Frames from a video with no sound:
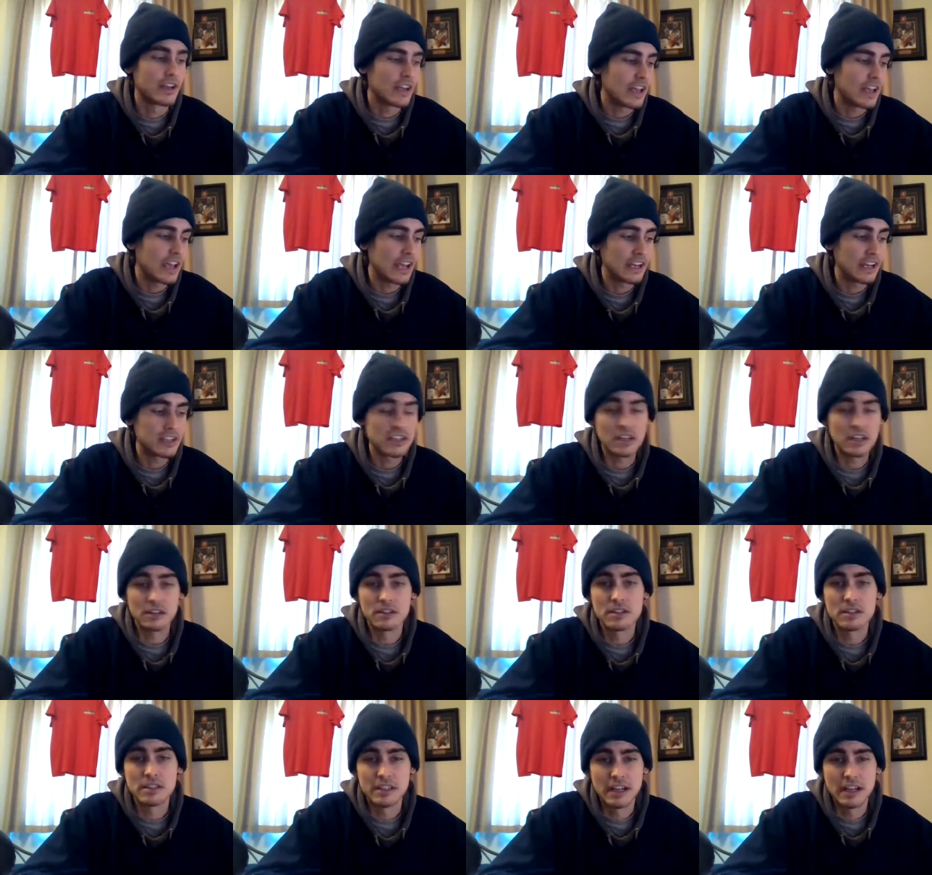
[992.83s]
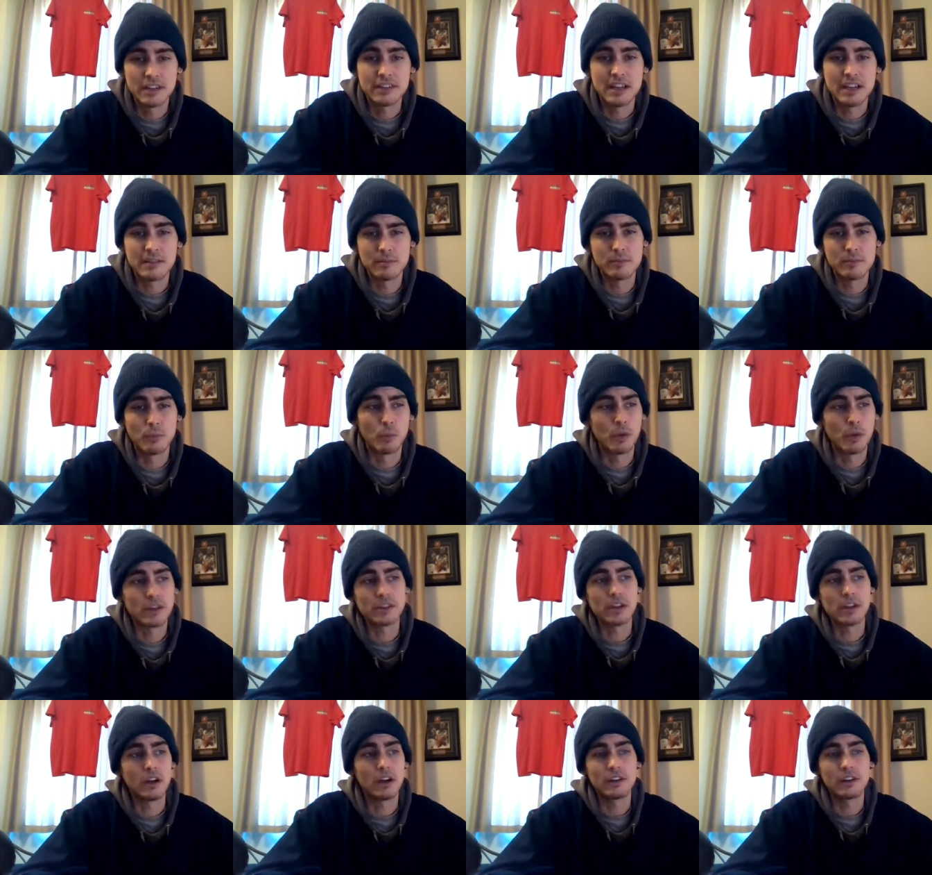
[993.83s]
AHL stud that won
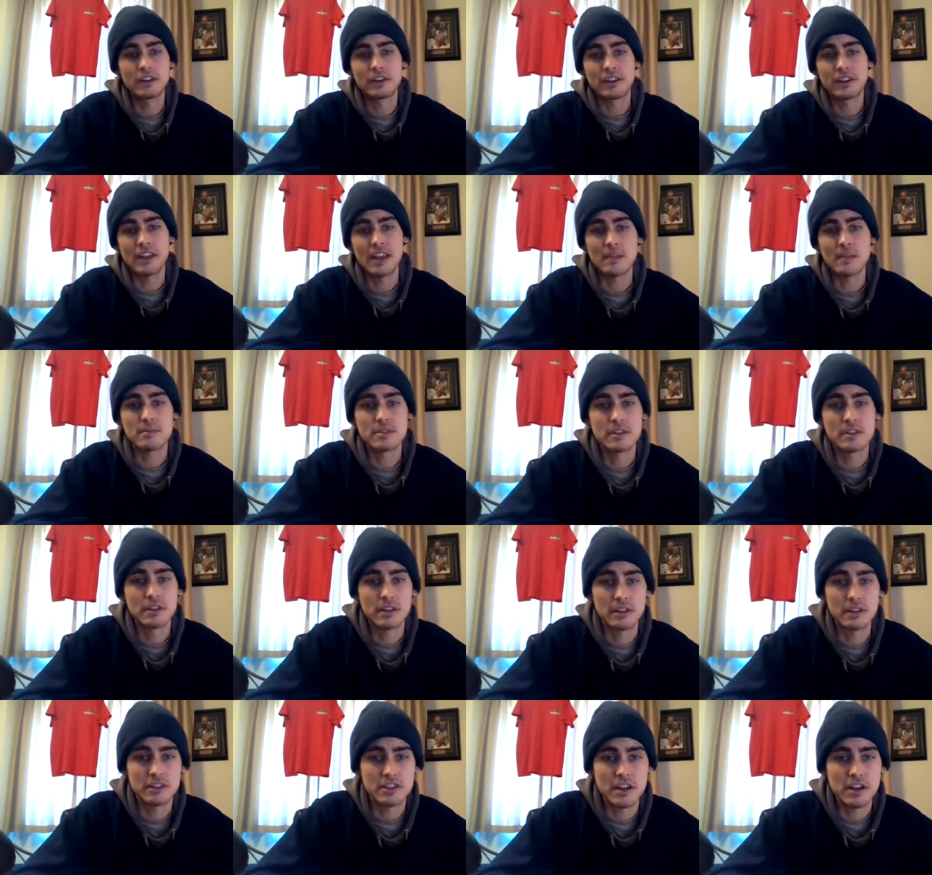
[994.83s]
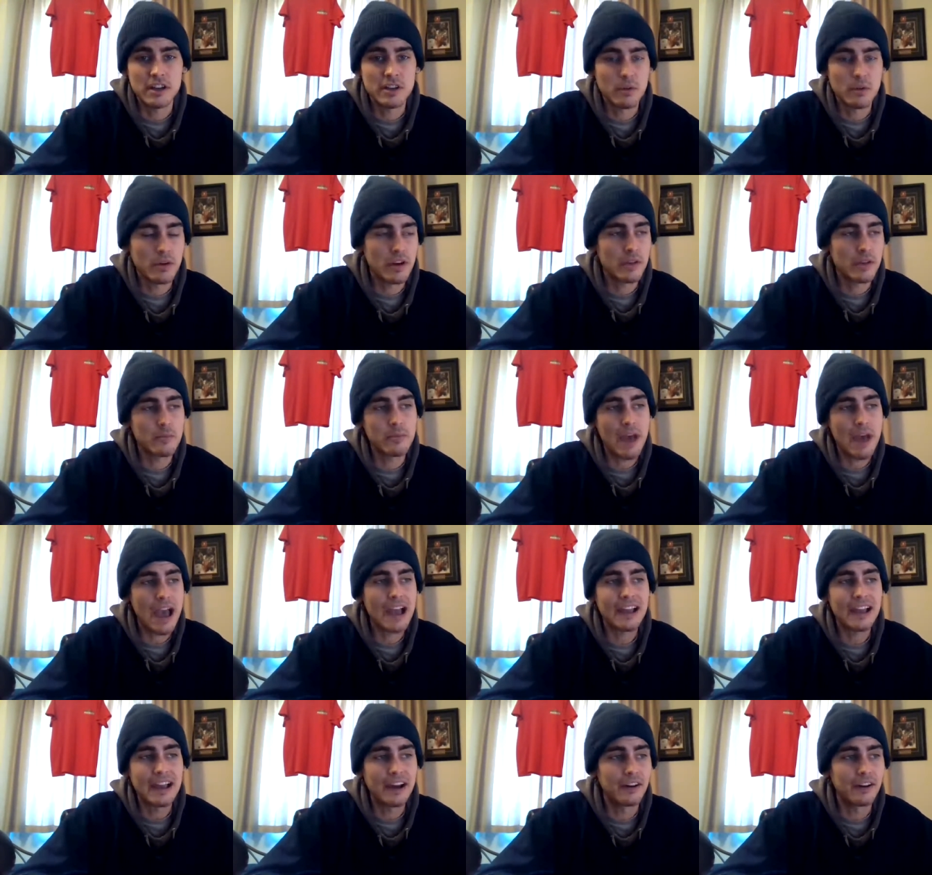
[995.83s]
all your games during January back
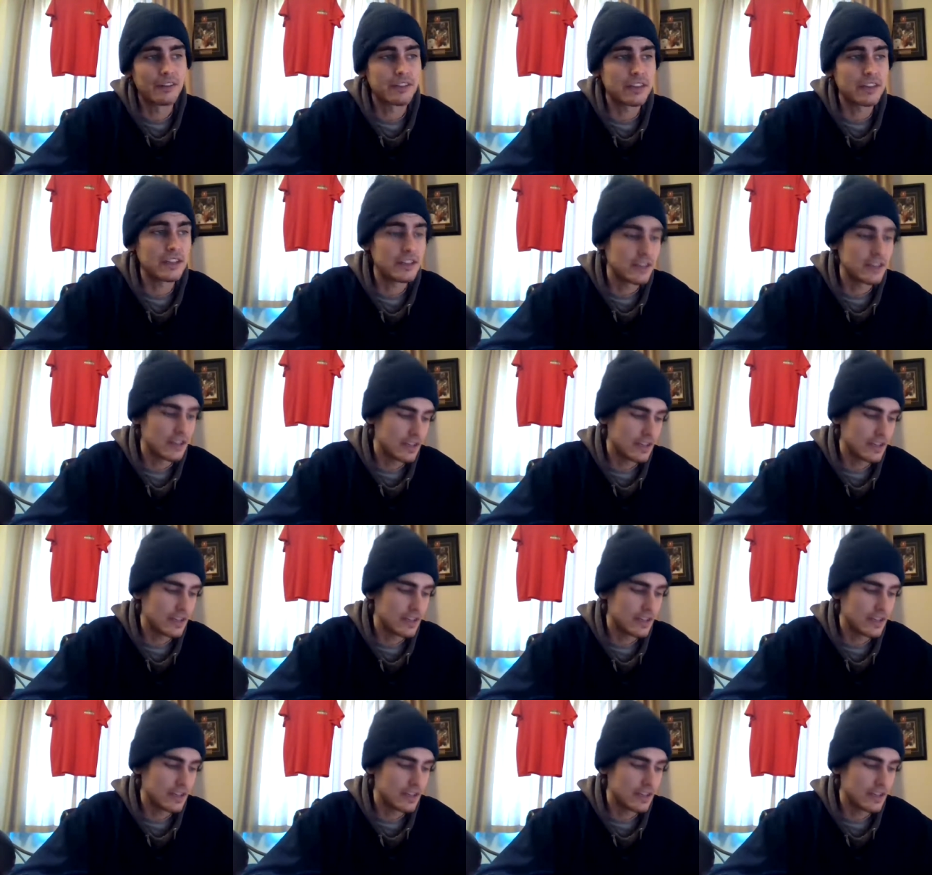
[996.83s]
healthy.